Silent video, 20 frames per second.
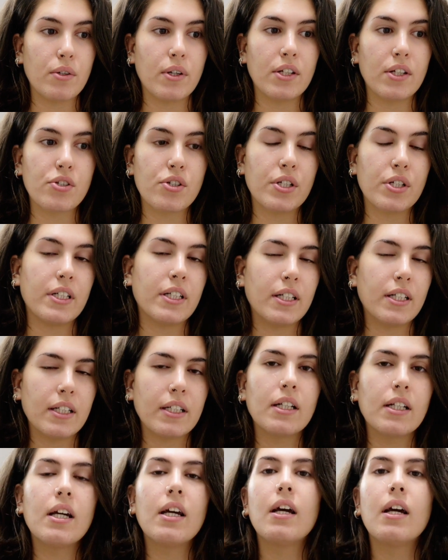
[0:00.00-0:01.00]
get
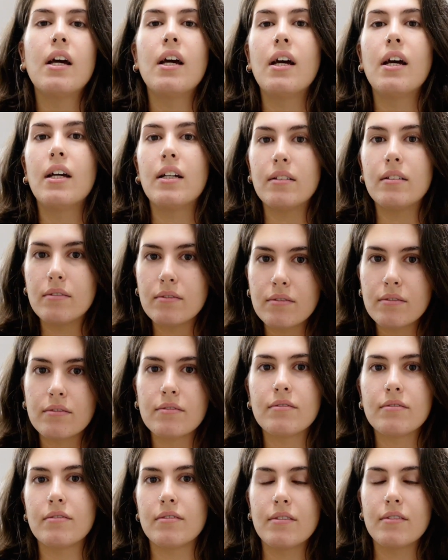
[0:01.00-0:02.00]
treated
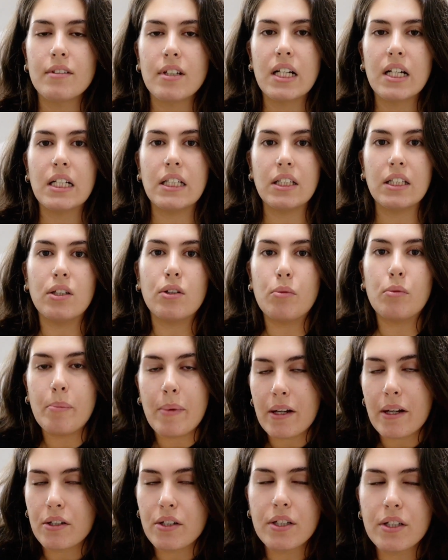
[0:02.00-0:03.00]
a little
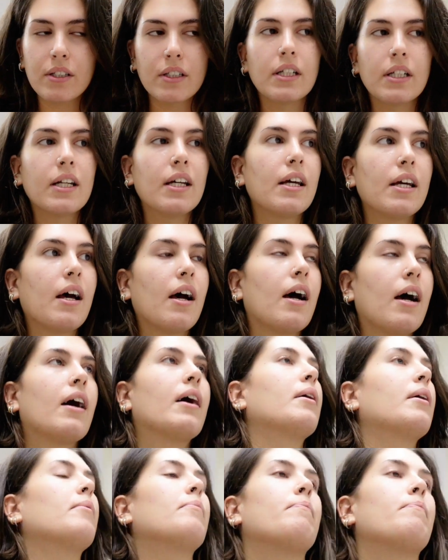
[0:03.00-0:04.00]
better.
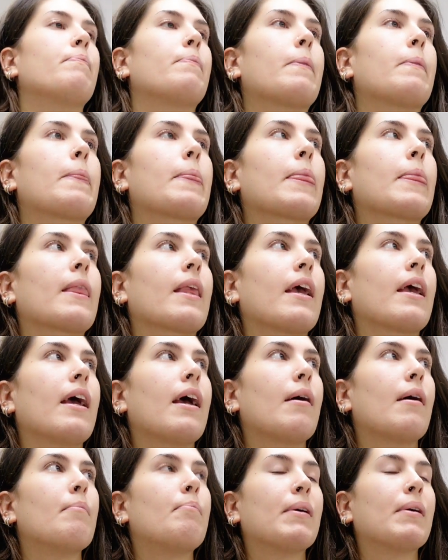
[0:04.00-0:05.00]

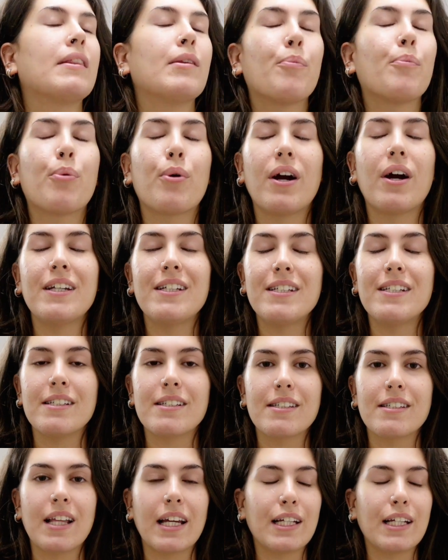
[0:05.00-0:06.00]
But the
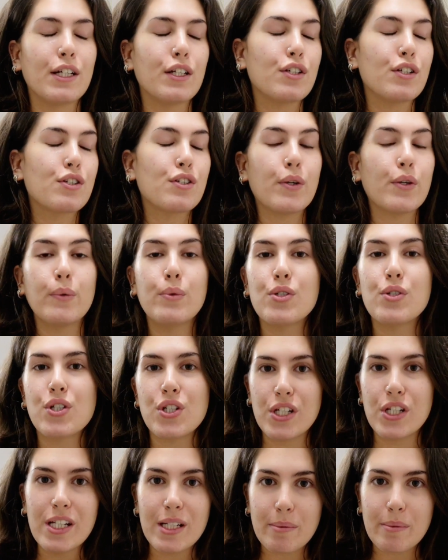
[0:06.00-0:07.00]
price, like, it's so
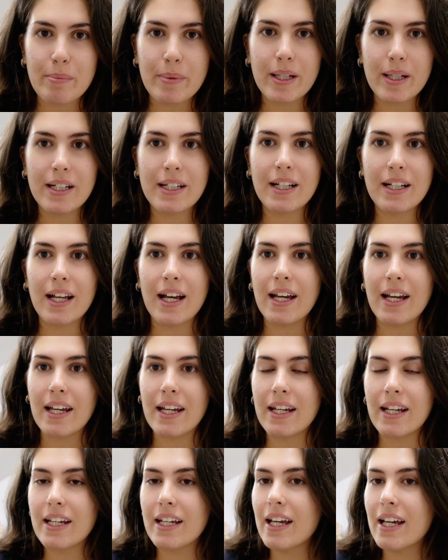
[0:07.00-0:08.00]
cheap,
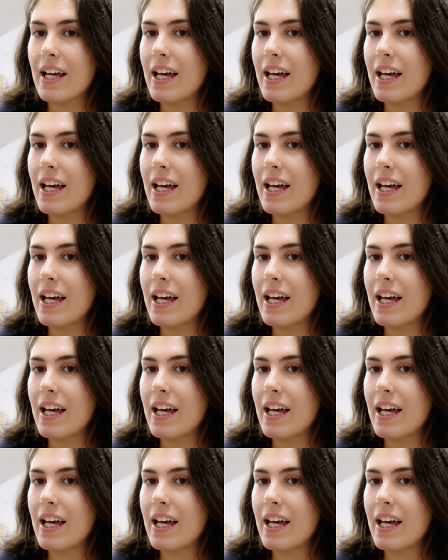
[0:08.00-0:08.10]
like,